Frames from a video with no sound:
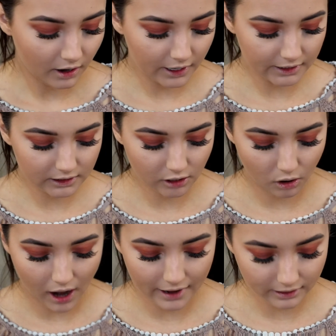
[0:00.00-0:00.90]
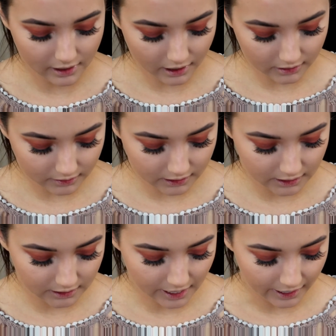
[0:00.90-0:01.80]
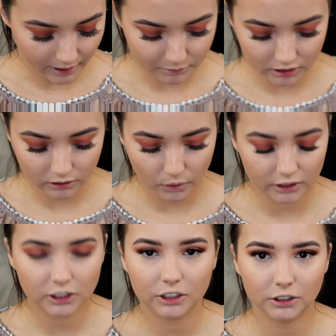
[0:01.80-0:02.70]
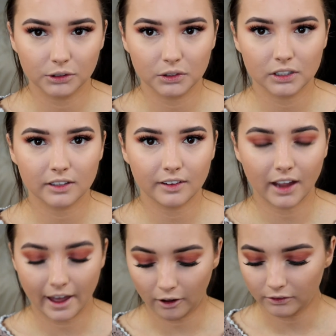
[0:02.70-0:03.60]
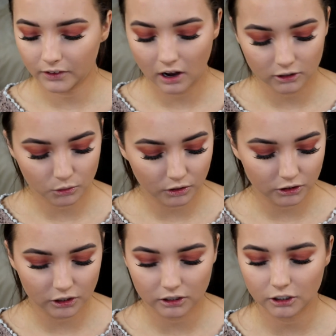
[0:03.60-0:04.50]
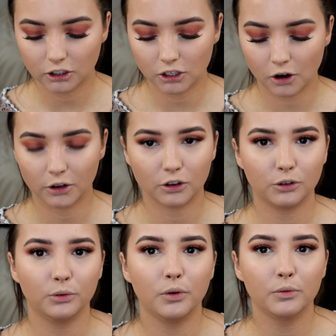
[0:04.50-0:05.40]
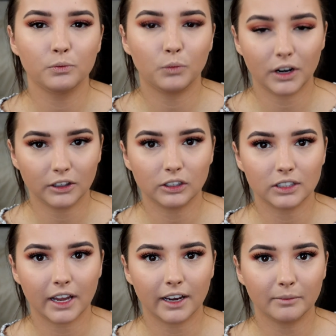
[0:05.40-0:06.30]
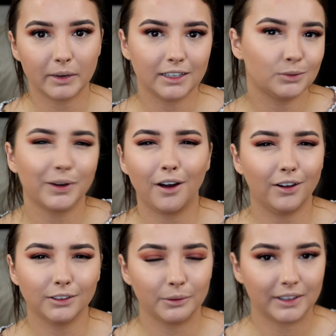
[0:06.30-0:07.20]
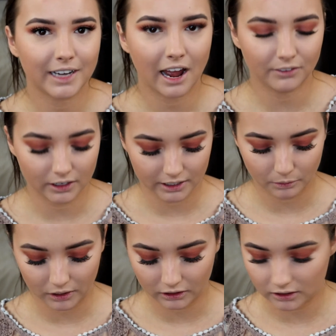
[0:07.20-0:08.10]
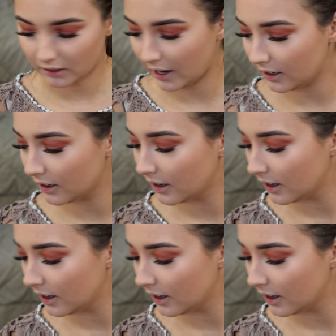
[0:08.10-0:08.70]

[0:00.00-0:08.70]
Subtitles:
Alright, so I think today I'm just going to use the e.l.f. contour just to show you what it looks like, because we all know what the Kat Von D one looks like.